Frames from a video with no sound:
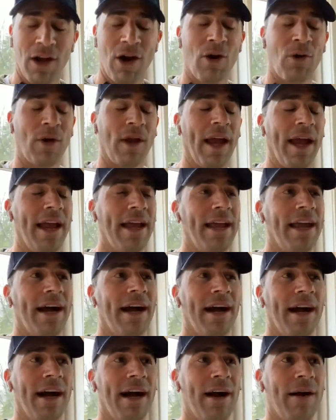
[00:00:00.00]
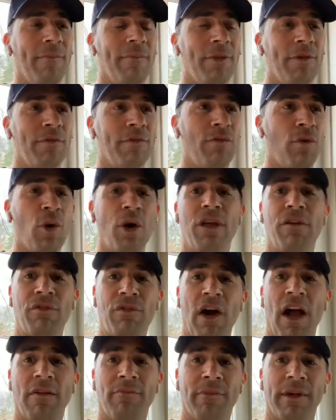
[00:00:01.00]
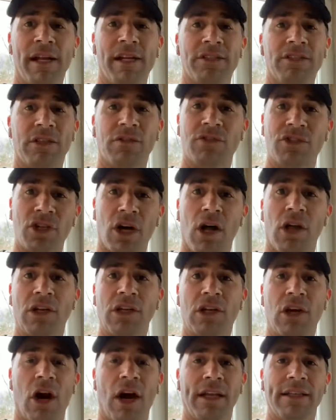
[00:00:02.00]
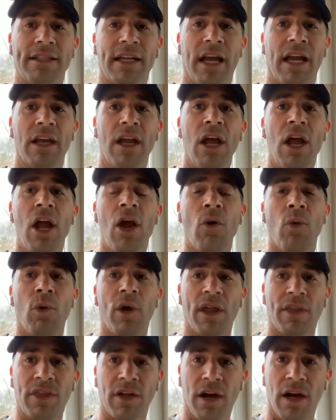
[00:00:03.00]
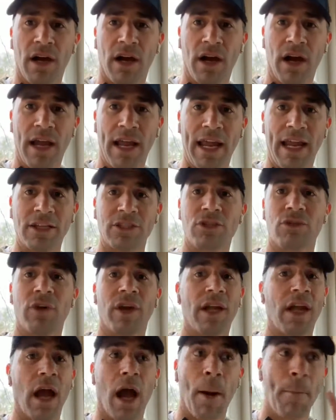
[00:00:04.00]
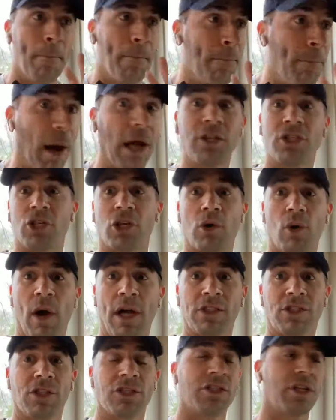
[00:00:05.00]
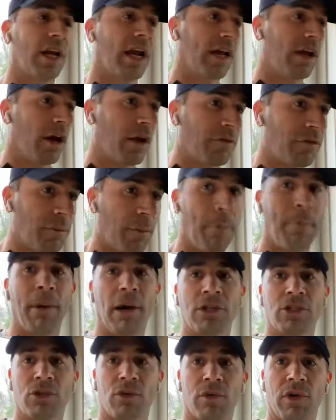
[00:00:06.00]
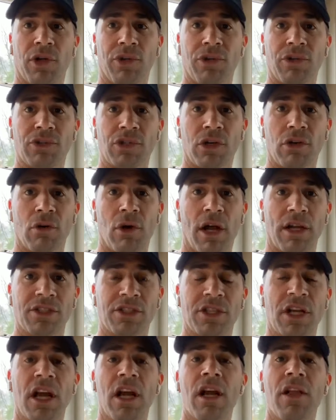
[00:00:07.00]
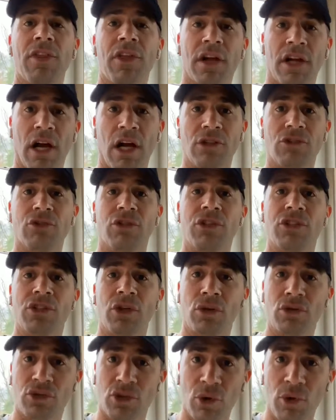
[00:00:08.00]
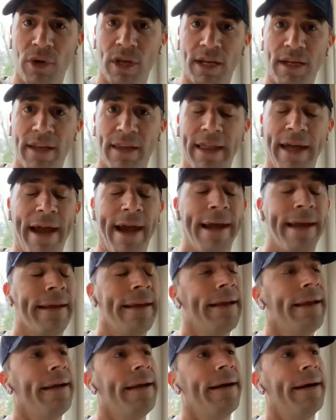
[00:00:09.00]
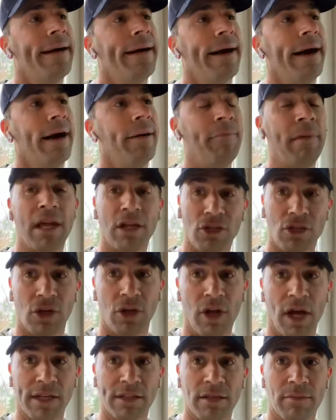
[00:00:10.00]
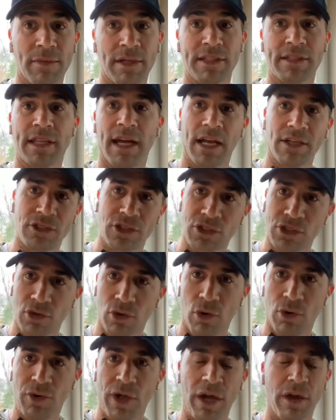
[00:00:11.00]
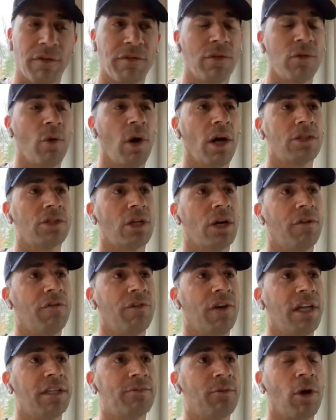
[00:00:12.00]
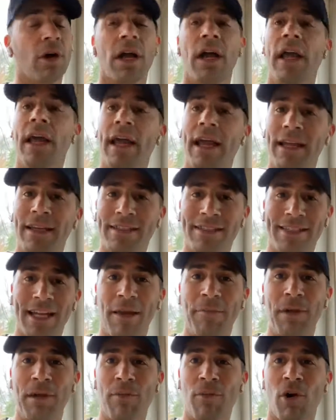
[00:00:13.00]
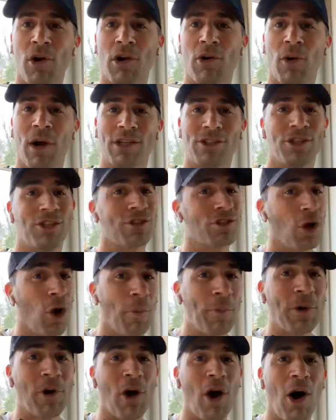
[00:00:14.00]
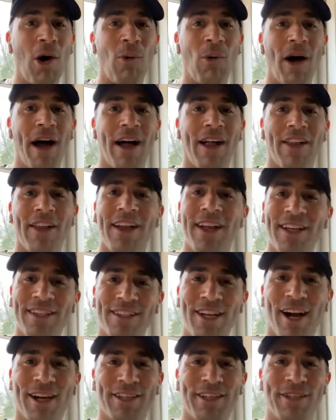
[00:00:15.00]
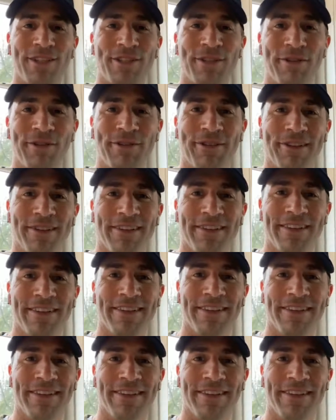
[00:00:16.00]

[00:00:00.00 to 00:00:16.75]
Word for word: Okay, um, 45 minutes of solid content with uh, answering a bunch of questions that I got from a bunch of realtors across the country. So tune into that. Uh, make sure not to miss that. Just scroll down if you're watching on Facebook and send me more questions. Hope you're all well. Talk to you soon.